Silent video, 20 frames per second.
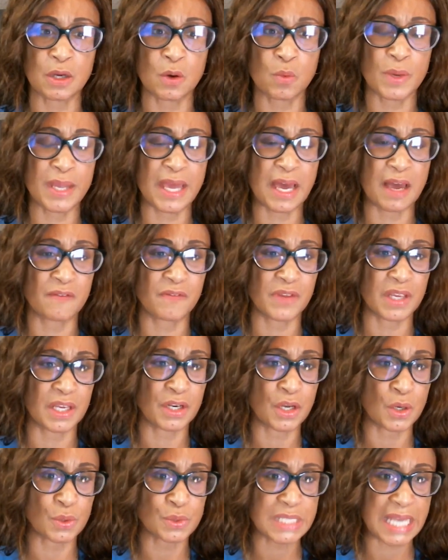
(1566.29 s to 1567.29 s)
I know we have
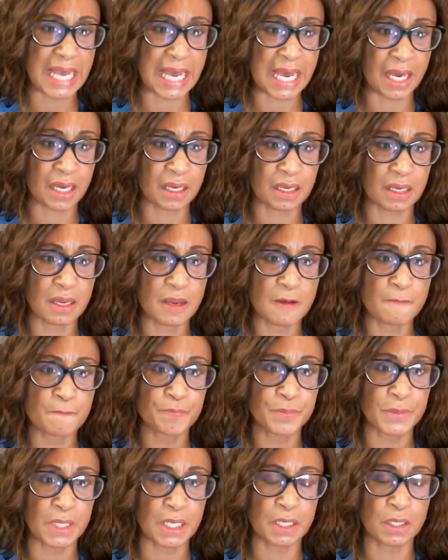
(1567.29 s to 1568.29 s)
InnoTech.
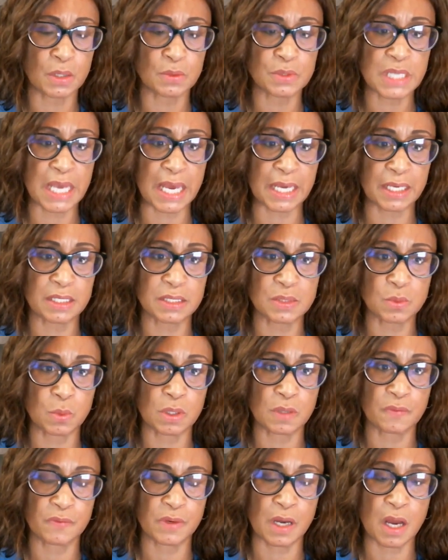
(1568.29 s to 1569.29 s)
InnoTech is
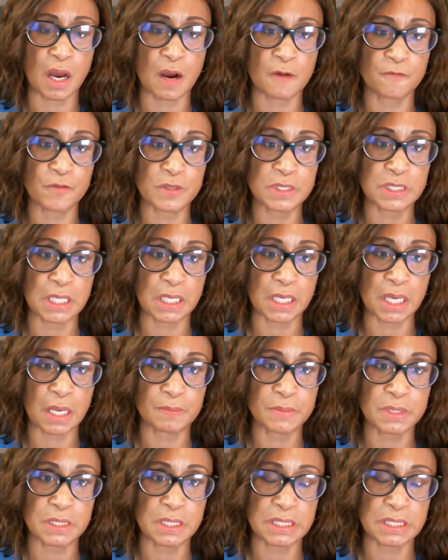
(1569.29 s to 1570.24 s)
one of a conference that comes